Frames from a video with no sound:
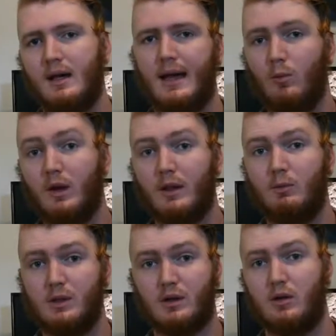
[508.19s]
And one of
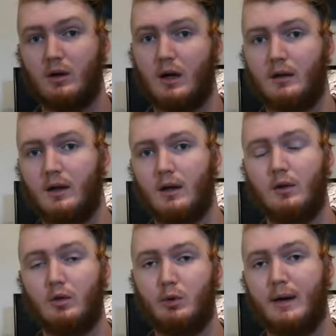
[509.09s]
them was the Kororoa, the
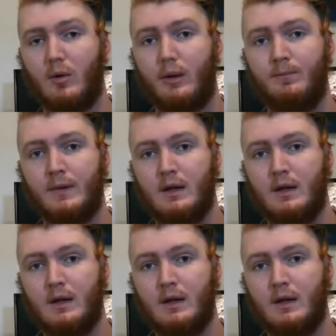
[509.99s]
little blue penguin.